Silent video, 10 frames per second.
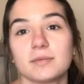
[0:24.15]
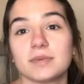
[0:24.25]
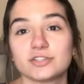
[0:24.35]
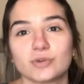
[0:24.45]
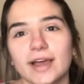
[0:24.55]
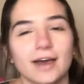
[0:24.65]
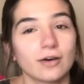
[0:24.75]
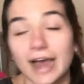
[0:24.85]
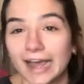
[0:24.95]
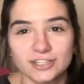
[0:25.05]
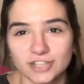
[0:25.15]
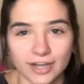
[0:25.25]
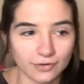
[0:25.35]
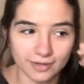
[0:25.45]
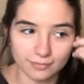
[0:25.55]
me try out
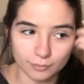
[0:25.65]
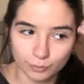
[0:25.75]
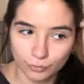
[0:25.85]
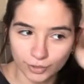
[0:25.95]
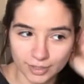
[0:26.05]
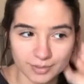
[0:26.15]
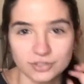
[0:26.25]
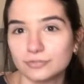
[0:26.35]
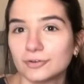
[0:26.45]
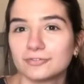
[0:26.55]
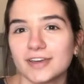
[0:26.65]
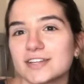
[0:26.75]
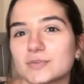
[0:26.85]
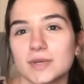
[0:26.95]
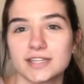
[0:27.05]
eyeshadow and pretty much a full
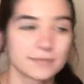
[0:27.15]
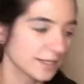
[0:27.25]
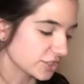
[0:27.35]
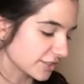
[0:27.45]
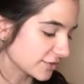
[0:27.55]
face with sponges.